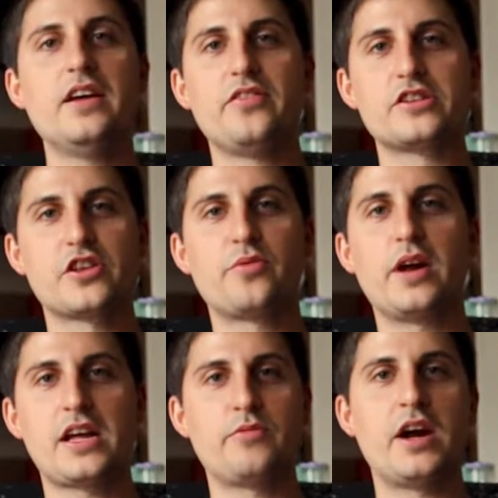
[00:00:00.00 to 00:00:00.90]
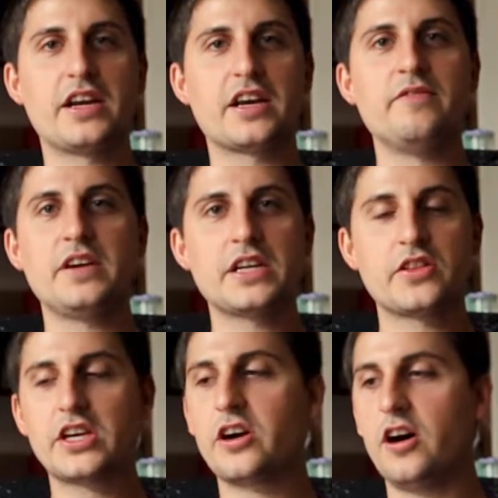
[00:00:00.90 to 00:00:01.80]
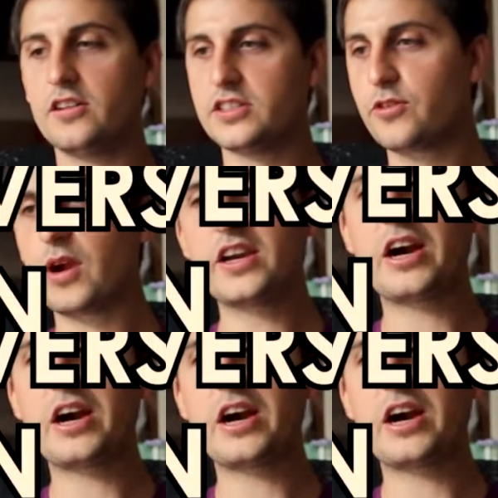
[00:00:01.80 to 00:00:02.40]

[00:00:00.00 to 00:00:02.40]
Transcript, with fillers: There's a thread on Reddit conveniently called Great